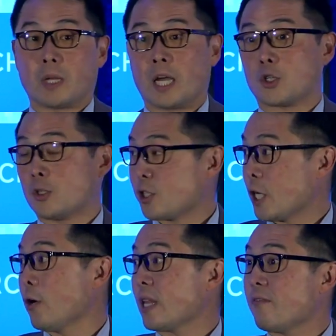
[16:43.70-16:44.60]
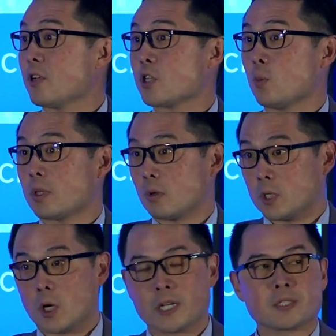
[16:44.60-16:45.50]
Actually sharing that vision with
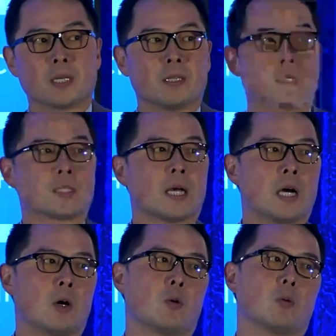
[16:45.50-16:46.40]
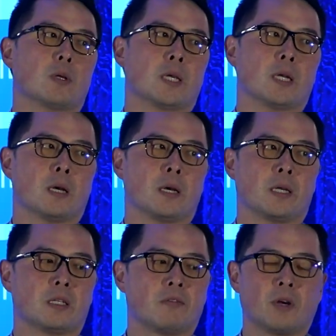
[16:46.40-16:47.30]
an audience like this. How can
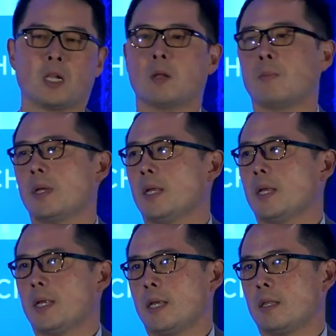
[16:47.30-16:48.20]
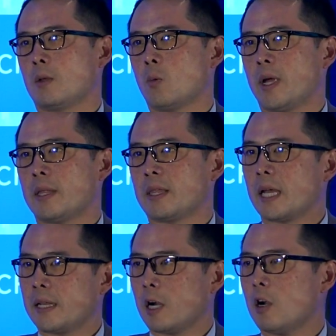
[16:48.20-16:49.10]
I develop in the way that
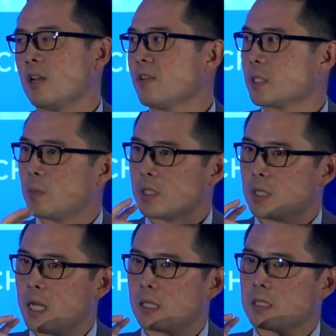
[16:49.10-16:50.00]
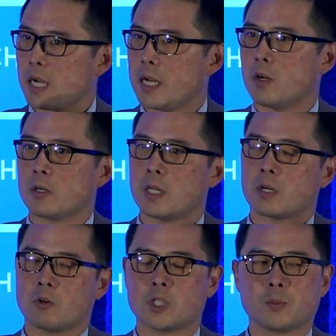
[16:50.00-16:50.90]
narrative is a lot tighter and a
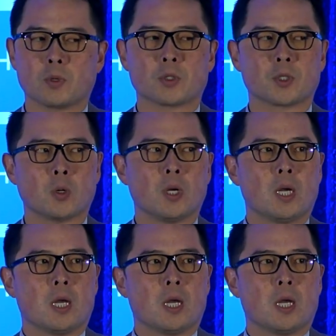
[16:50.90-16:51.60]
lot crisper? So